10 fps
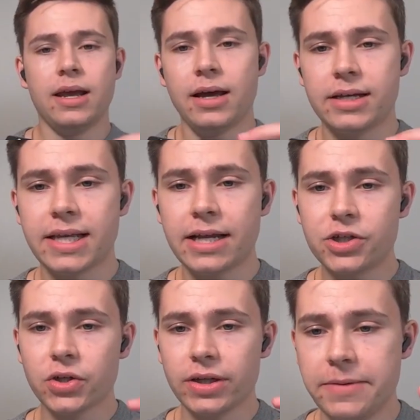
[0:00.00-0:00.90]

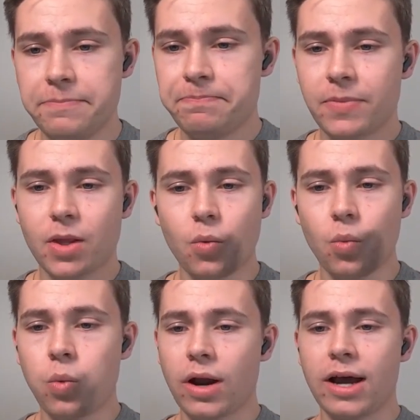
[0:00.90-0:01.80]
Essentially,
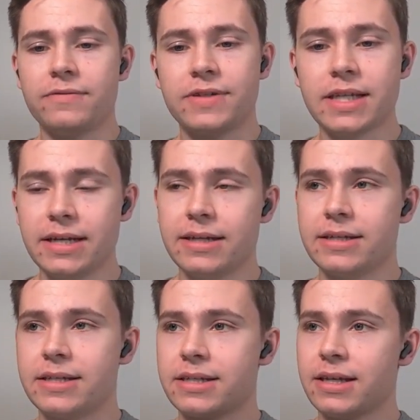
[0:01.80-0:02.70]
what I've seen
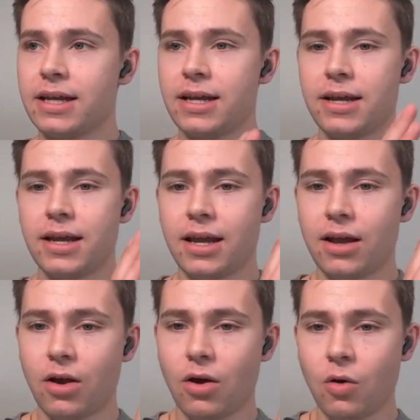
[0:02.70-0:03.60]
is
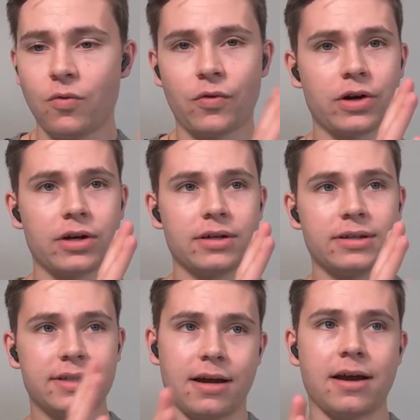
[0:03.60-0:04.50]
over
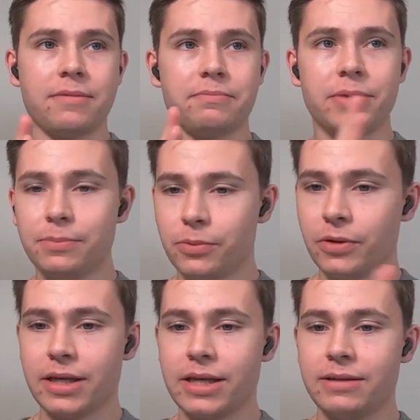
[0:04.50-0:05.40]
time, people
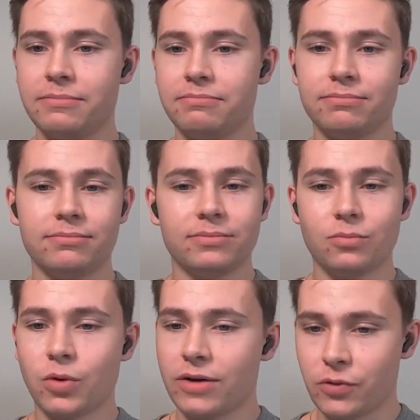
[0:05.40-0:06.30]
in
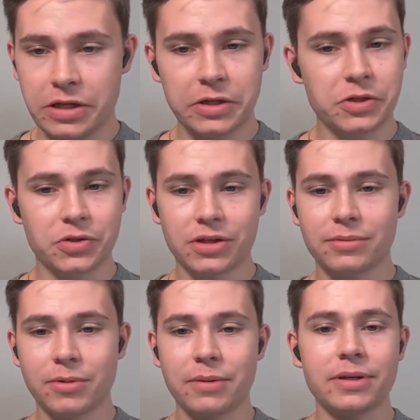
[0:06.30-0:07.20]
whatever industry they
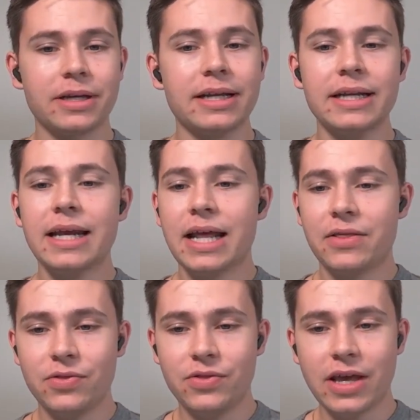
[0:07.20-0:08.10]
might be in,
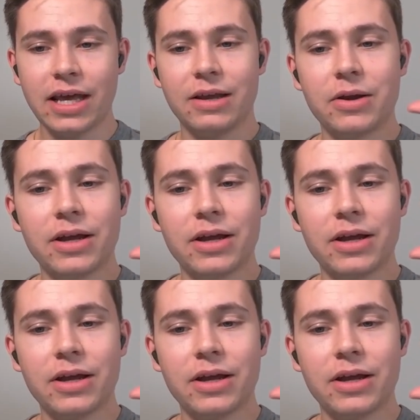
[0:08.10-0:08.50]
they